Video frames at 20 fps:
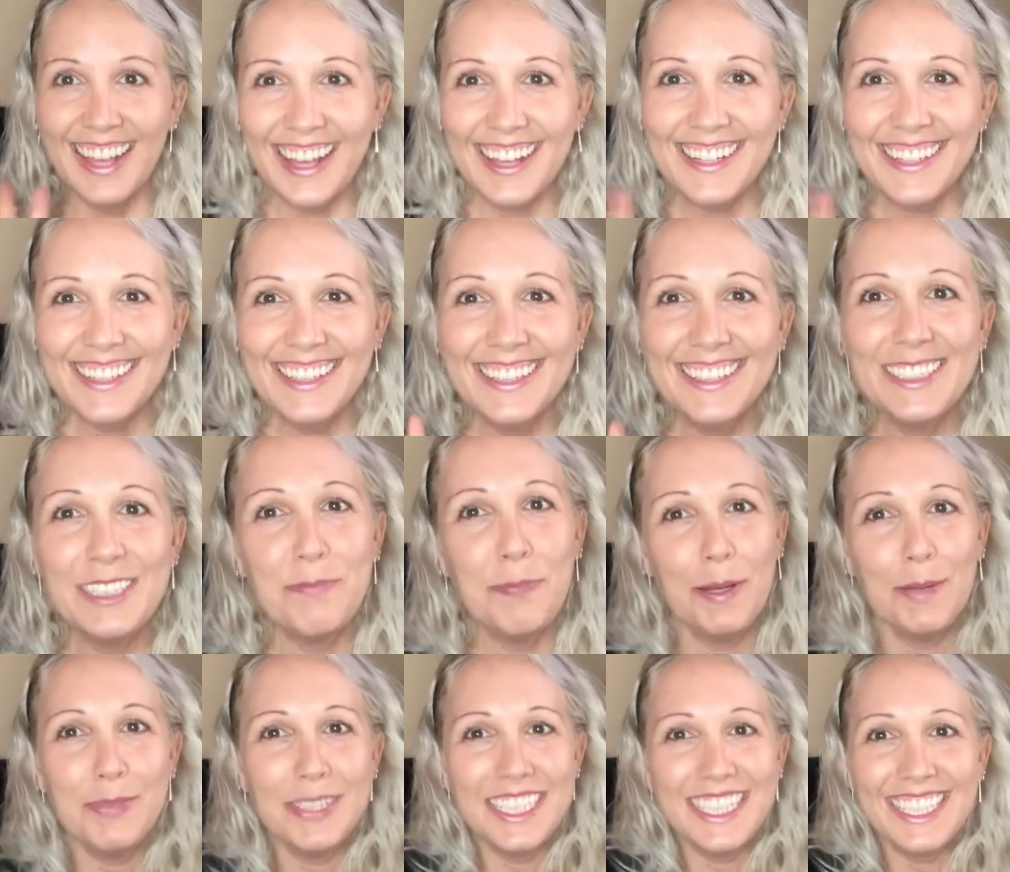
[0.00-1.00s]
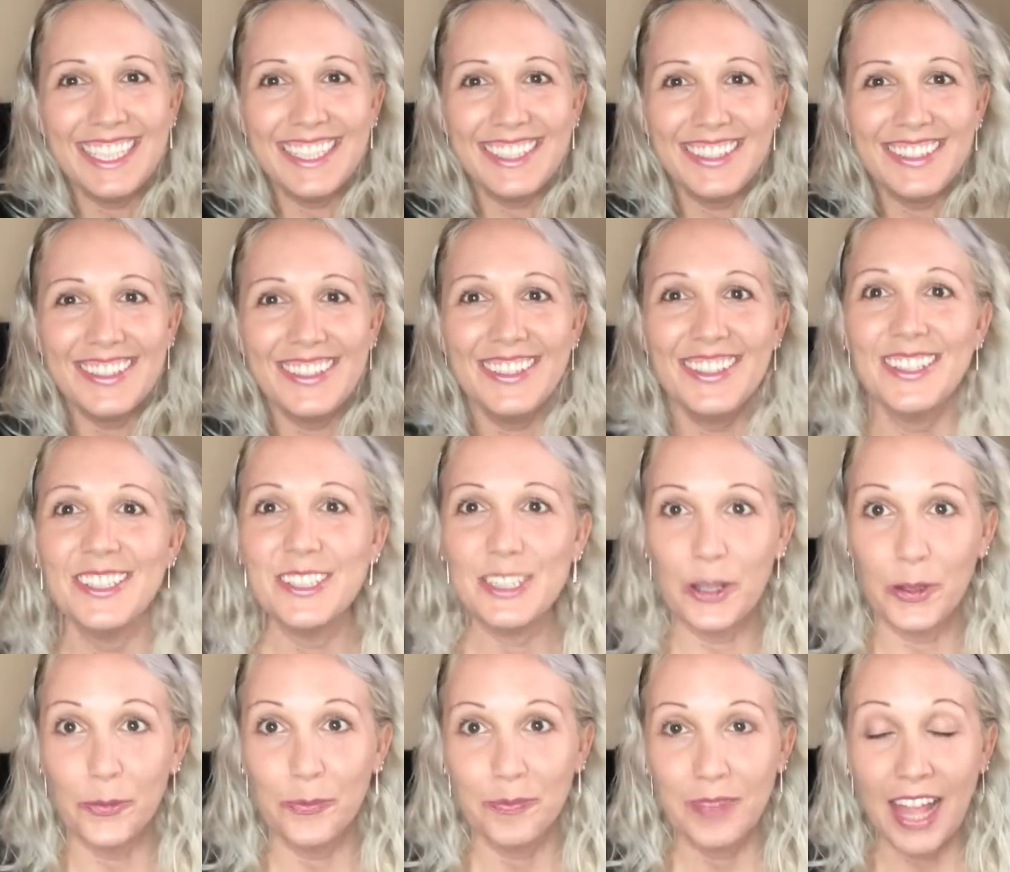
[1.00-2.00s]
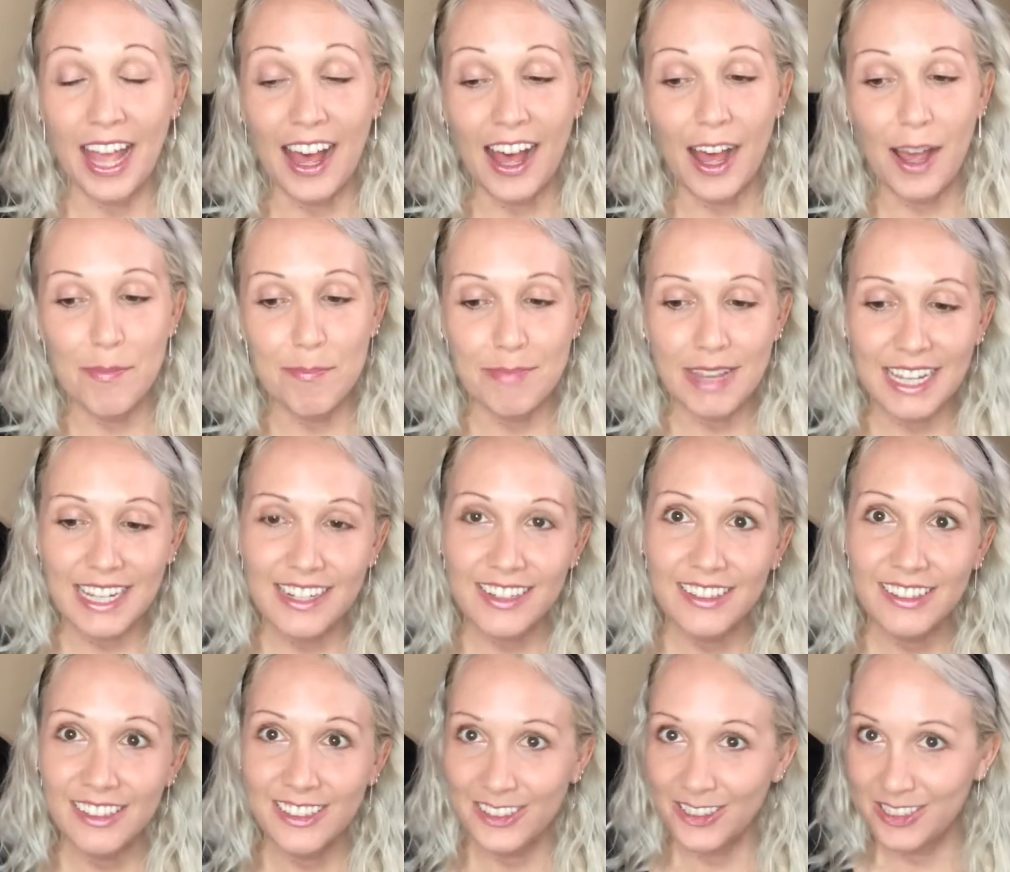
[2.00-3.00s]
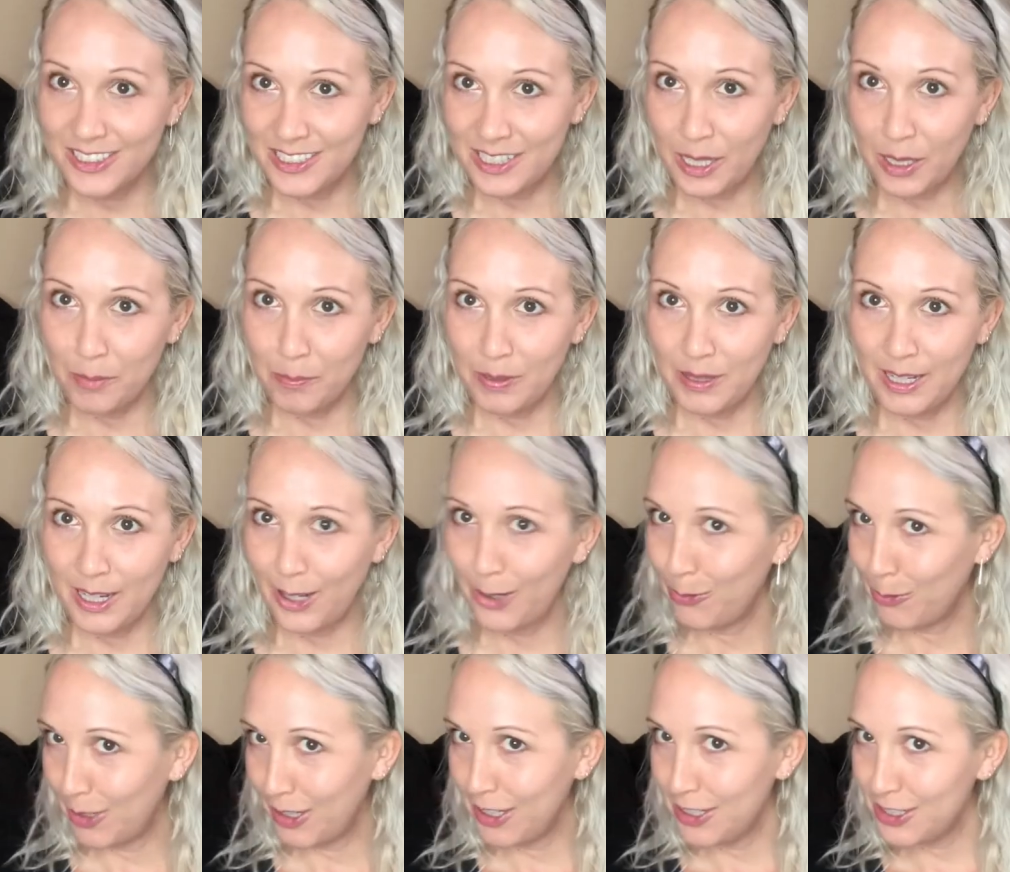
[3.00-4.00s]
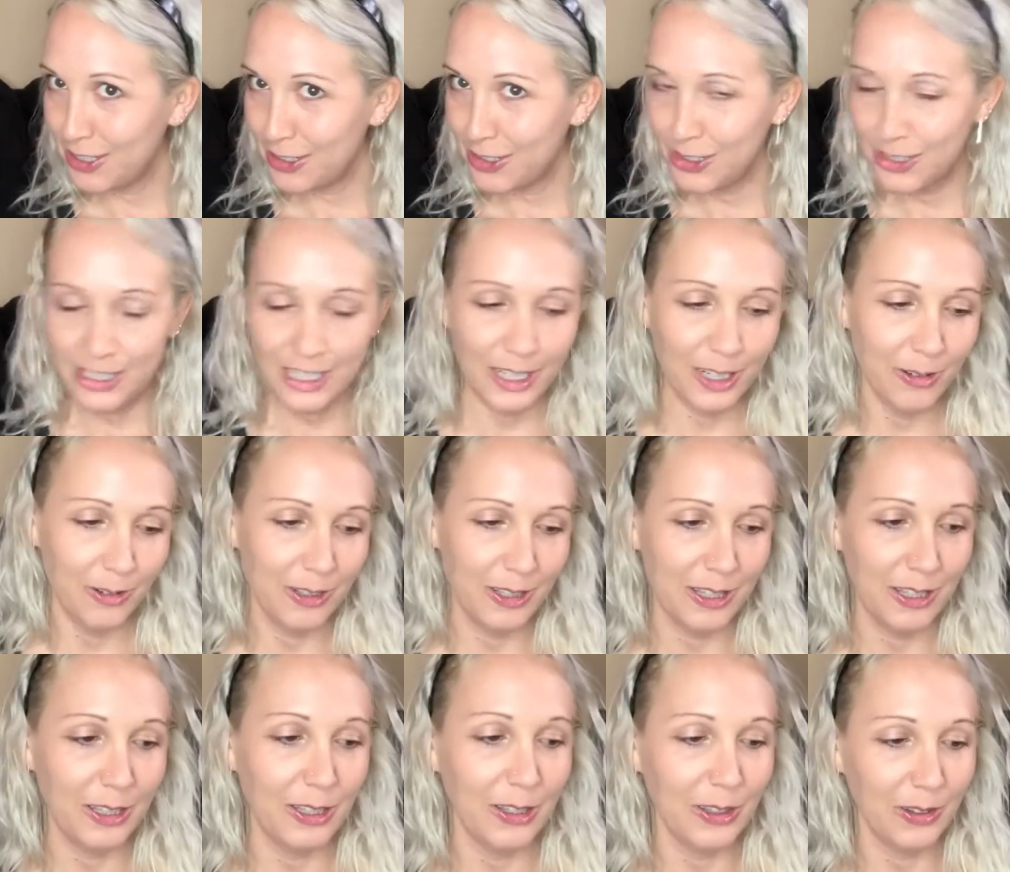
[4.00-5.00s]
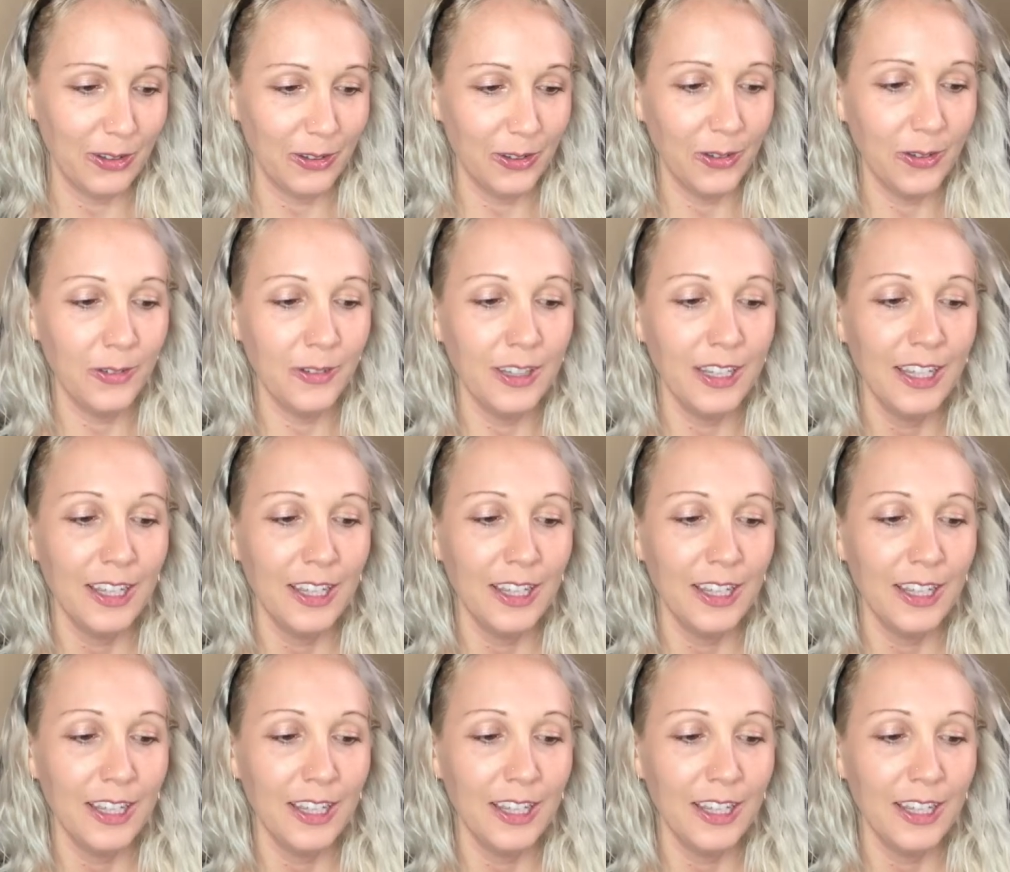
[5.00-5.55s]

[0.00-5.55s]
Hi guys, pupc here. So I made a little dip that I wanted to share with you.